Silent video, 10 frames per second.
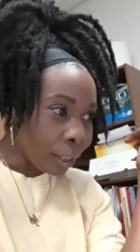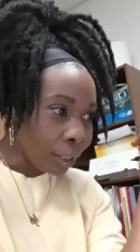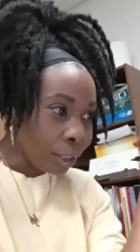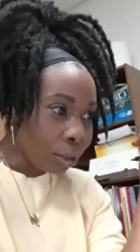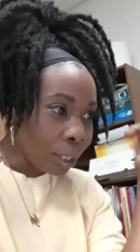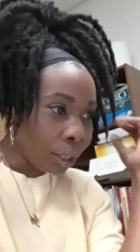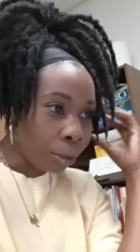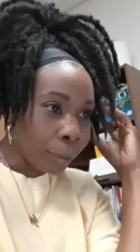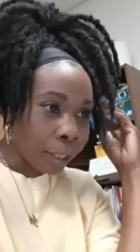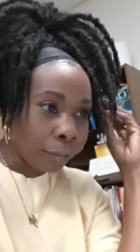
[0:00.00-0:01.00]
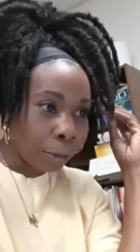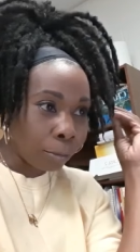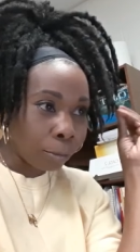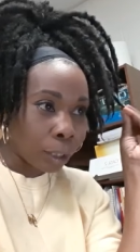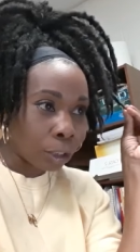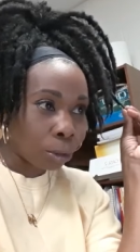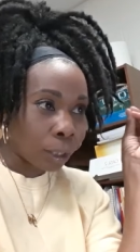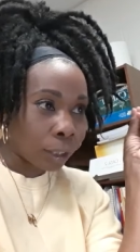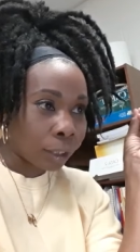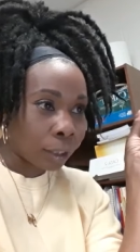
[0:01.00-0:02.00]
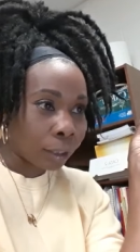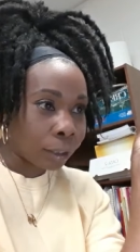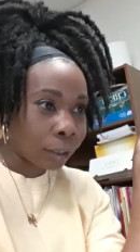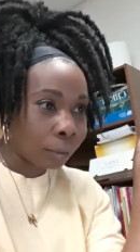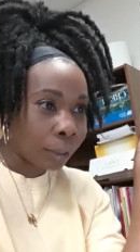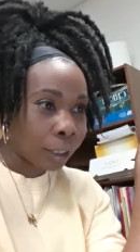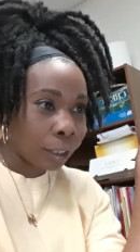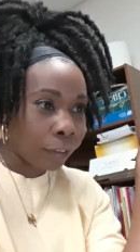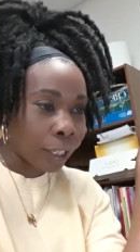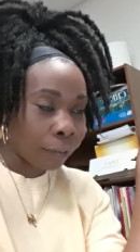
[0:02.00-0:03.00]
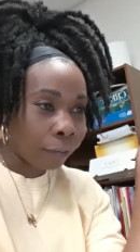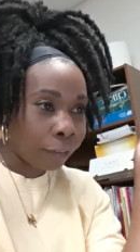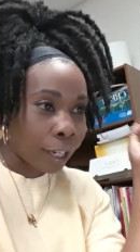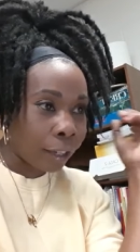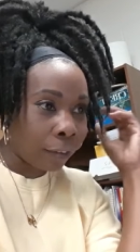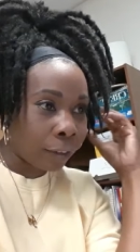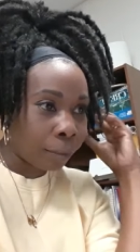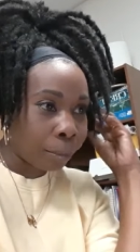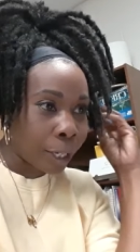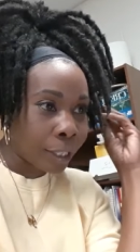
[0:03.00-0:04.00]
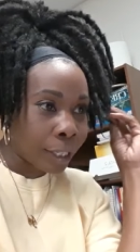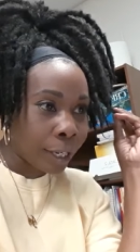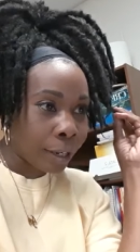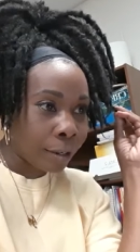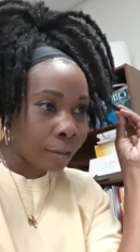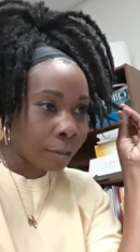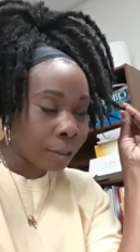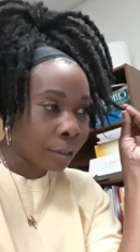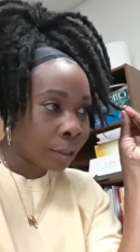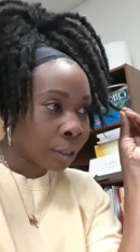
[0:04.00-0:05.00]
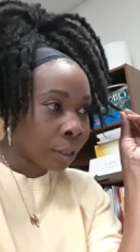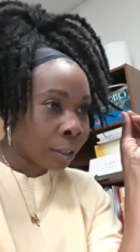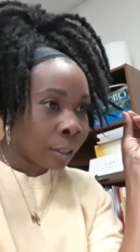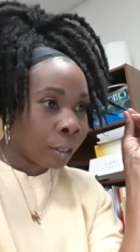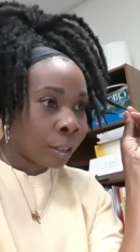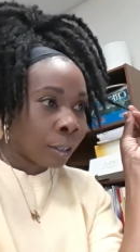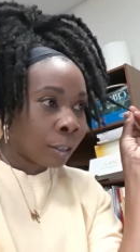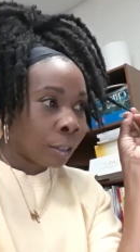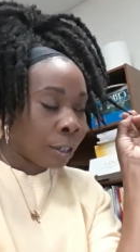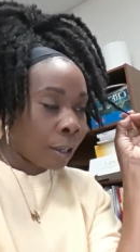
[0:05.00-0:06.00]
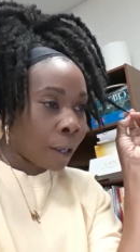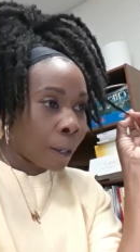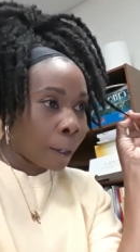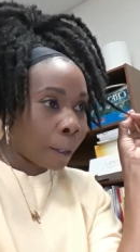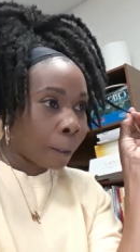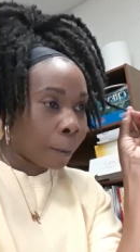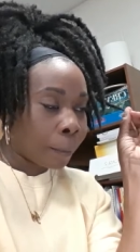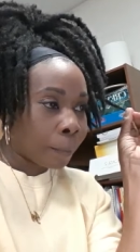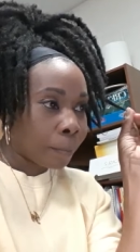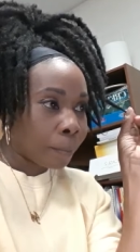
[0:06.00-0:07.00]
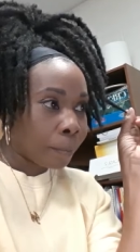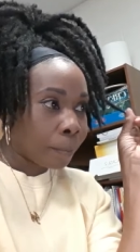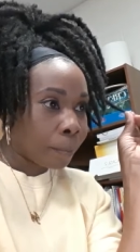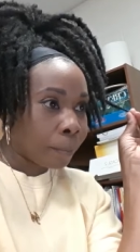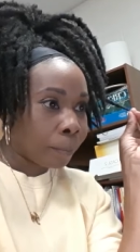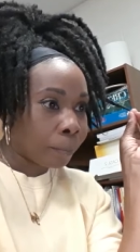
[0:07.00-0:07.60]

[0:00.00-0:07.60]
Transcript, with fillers: So a little bit of it went toward the, let me see if I can find a breakdown. Um,